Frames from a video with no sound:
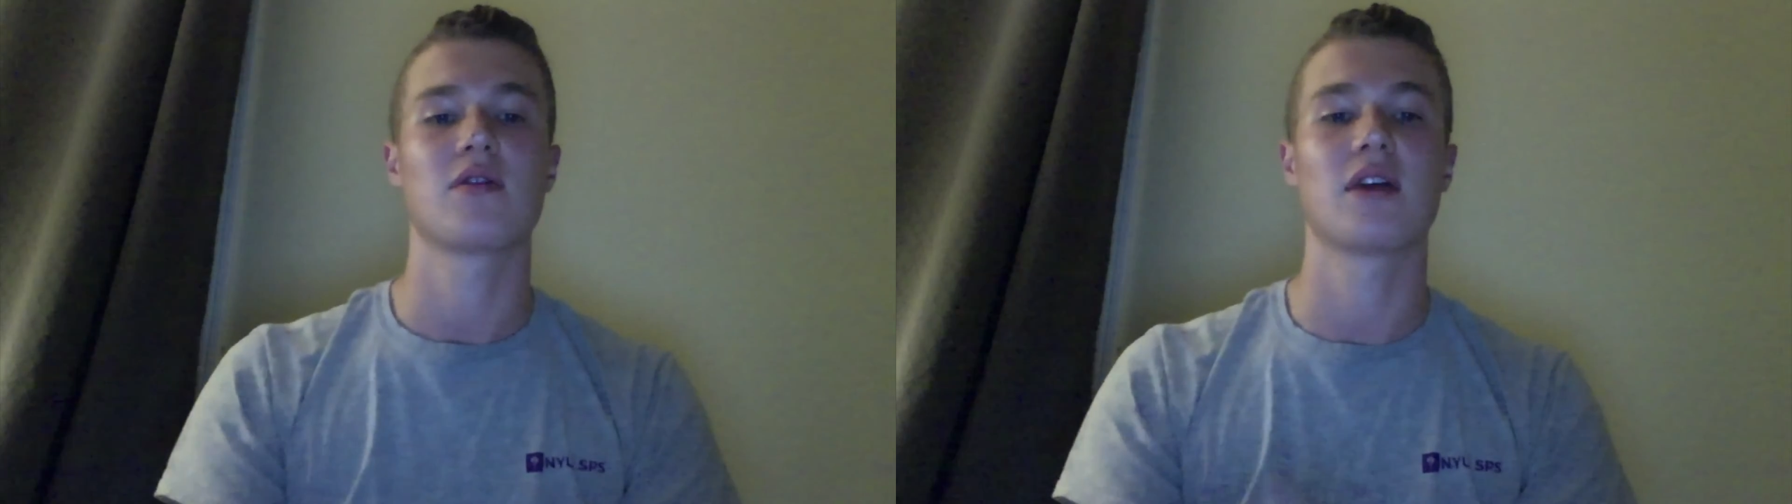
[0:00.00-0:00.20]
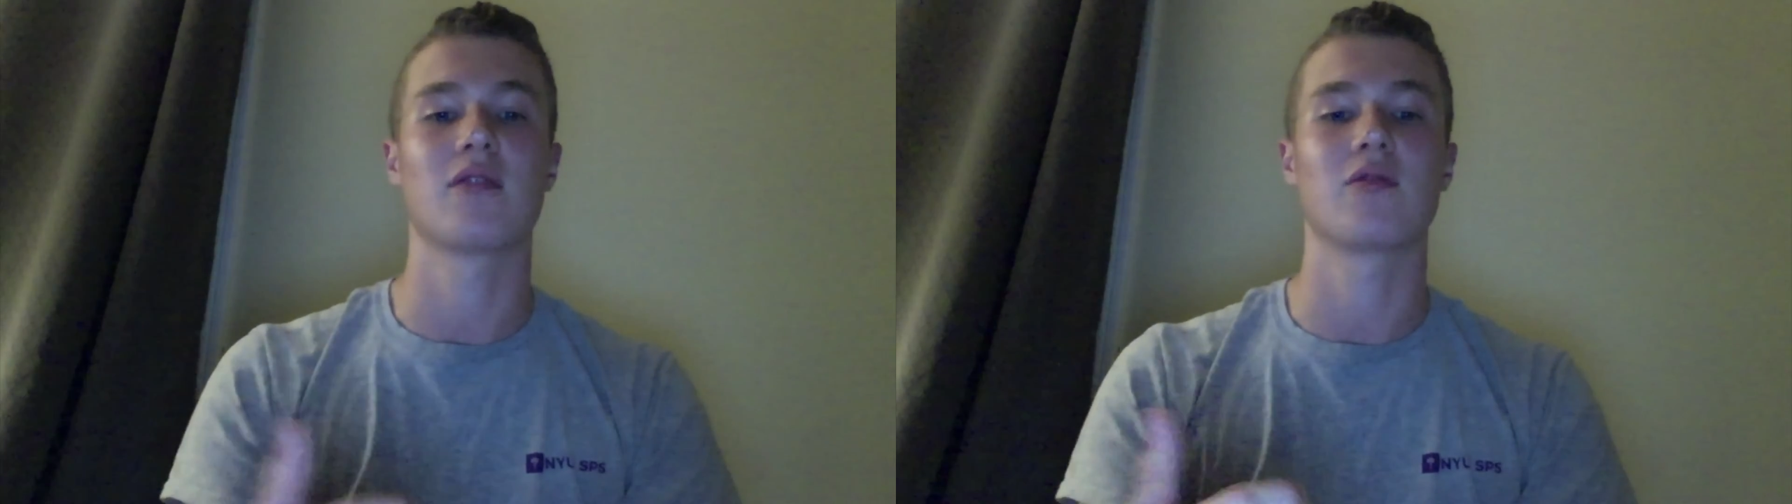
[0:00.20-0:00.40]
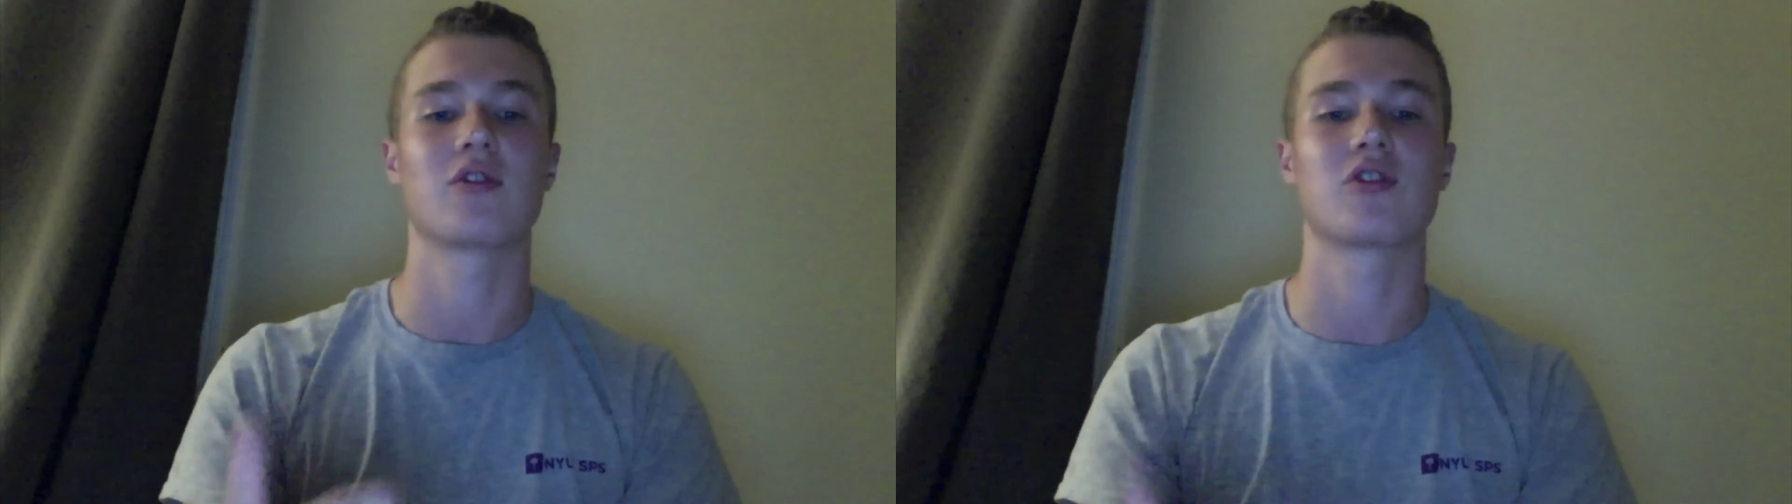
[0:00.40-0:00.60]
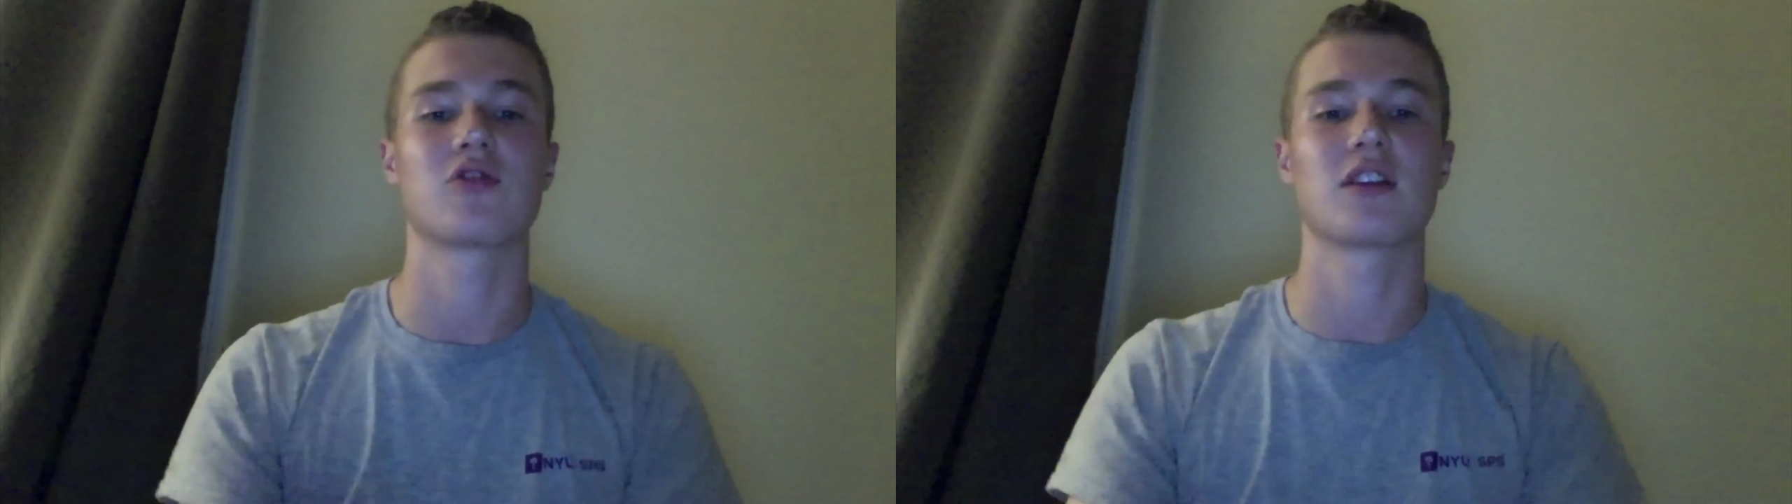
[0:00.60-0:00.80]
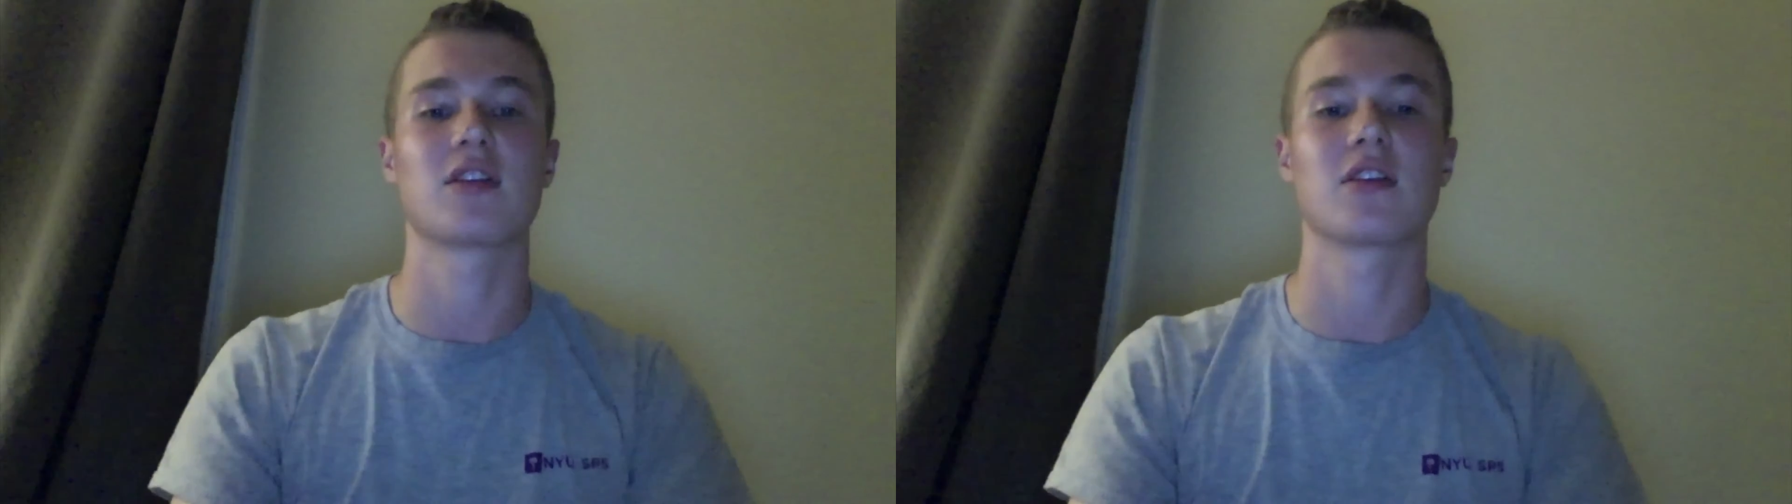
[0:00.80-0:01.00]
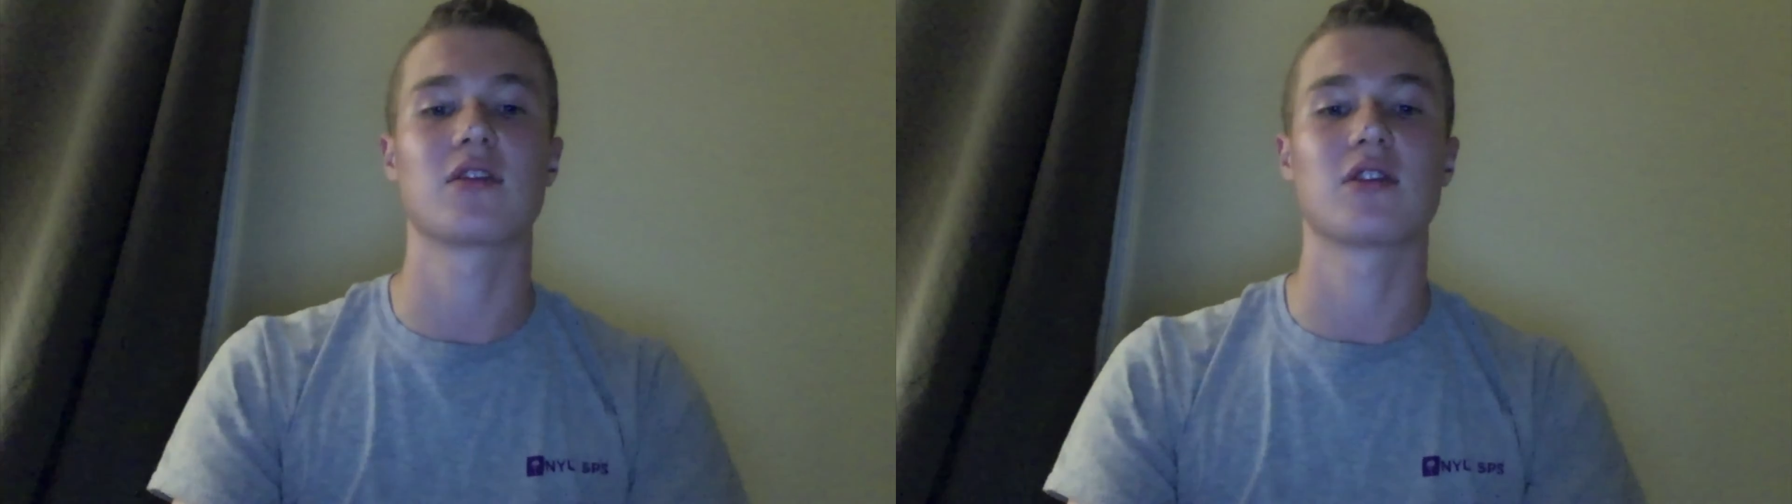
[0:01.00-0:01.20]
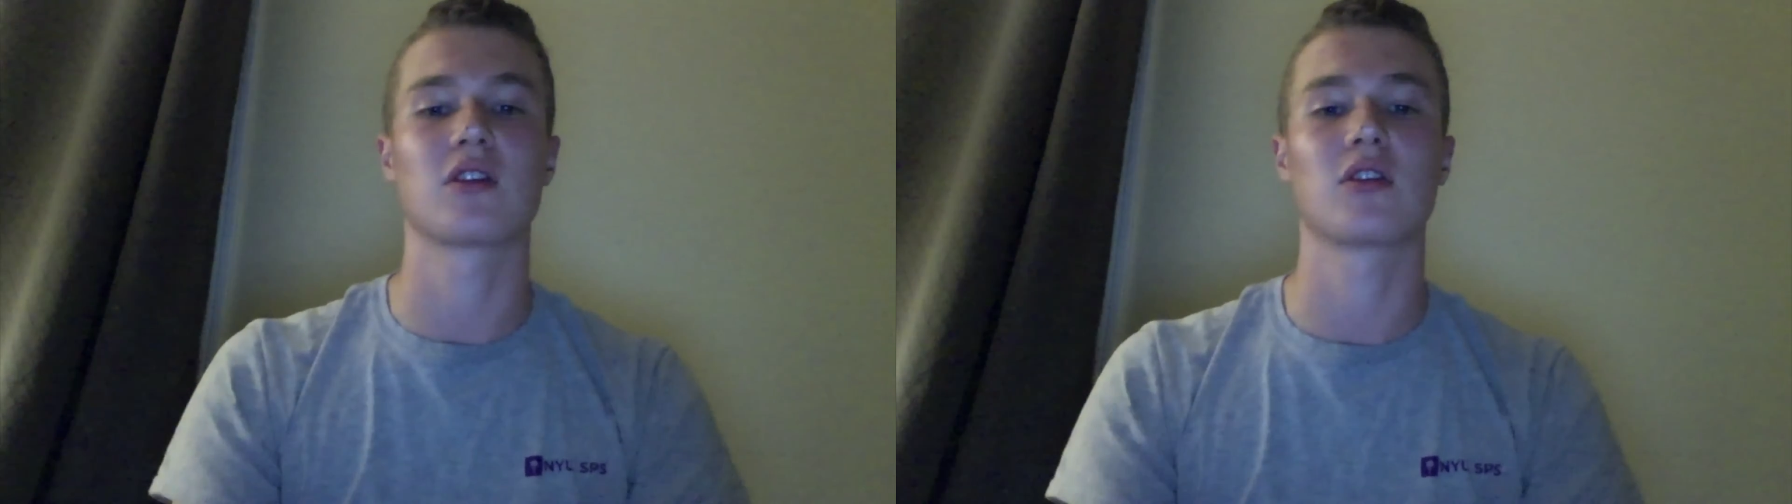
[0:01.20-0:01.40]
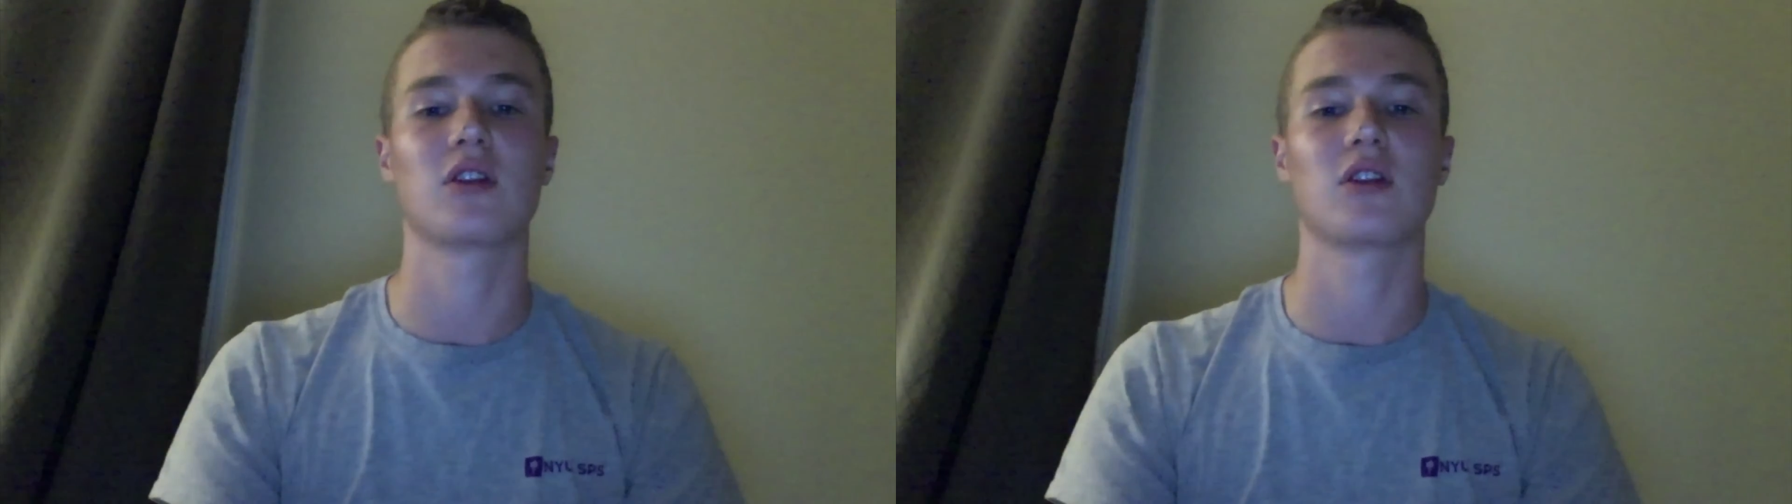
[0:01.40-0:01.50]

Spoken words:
that restricted their